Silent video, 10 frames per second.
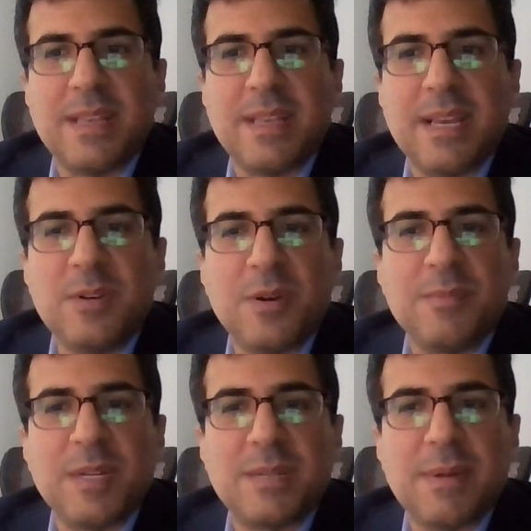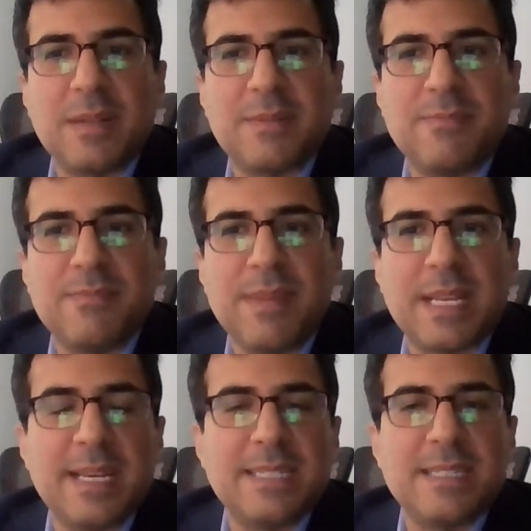They, they haven't heard much
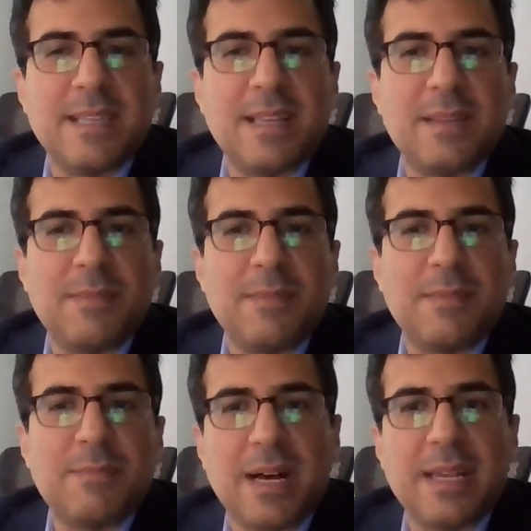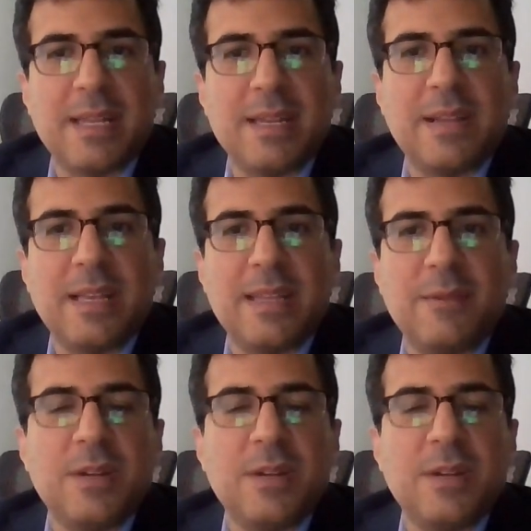about medications on the pipeline, and,